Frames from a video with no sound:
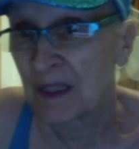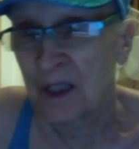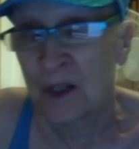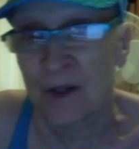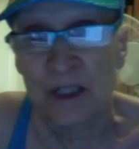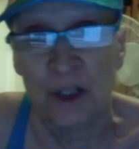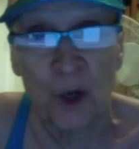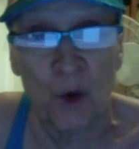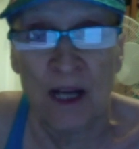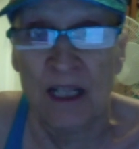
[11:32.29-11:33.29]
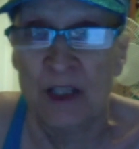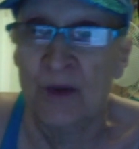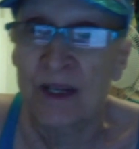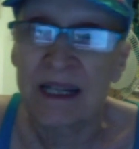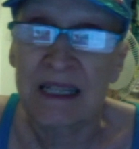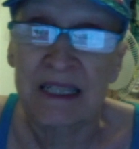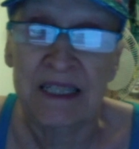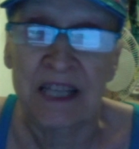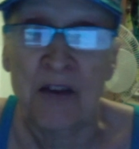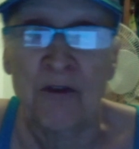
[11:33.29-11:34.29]
There is no country that's
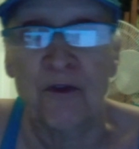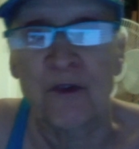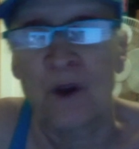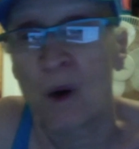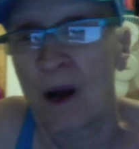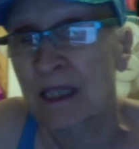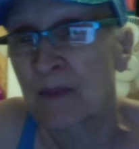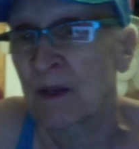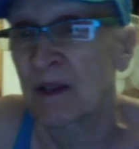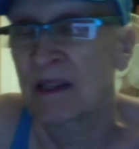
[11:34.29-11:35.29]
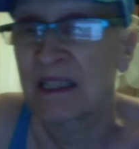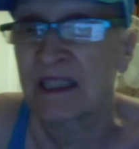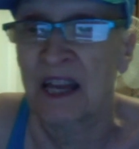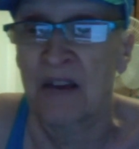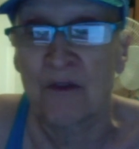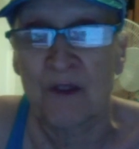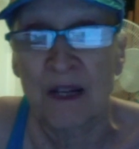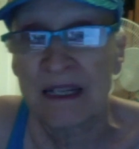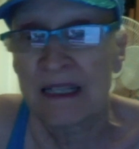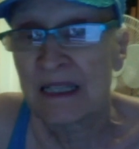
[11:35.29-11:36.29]
safe, no hospital that's safe.
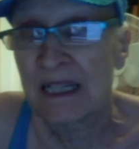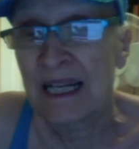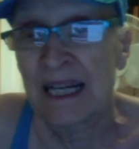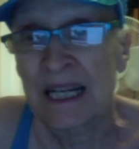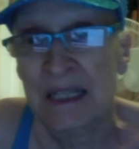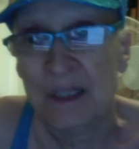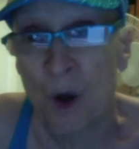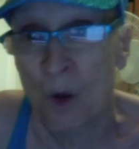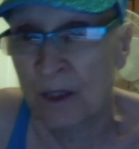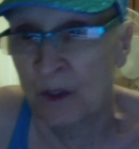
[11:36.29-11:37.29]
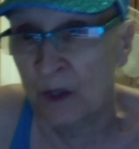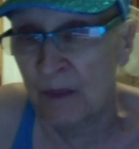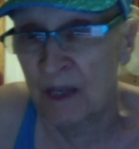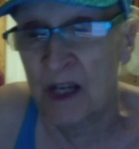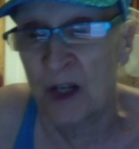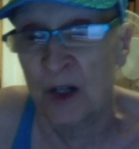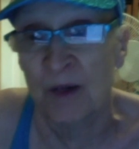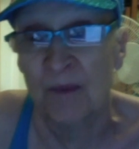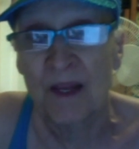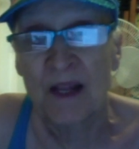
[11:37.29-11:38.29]
It is always going to be
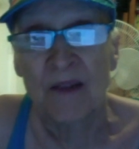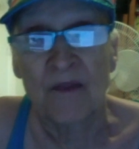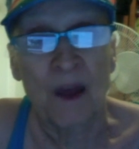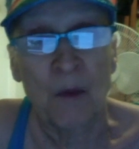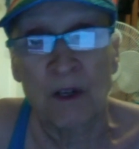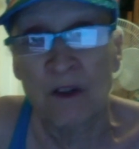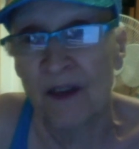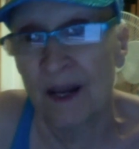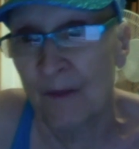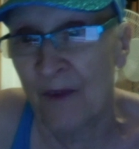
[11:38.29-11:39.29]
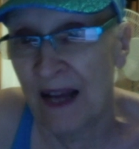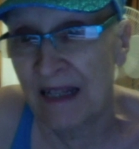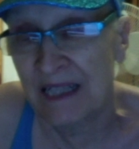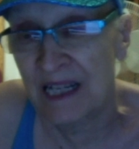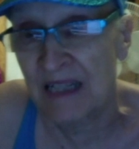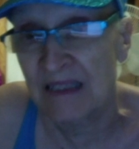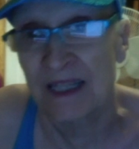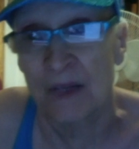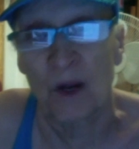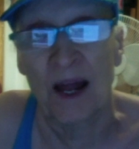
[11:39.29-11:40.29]
here. They will develop vaccines
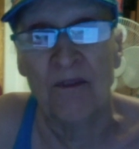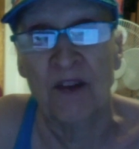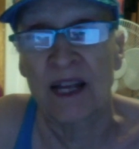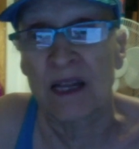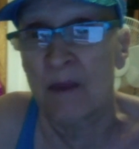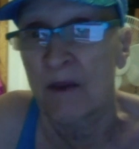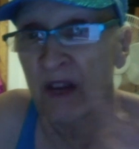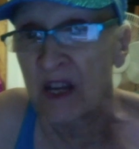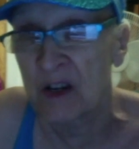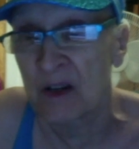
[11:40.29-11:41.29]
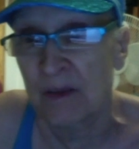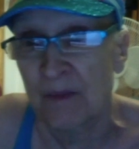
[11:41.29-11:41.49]
and we'll have to get them every year.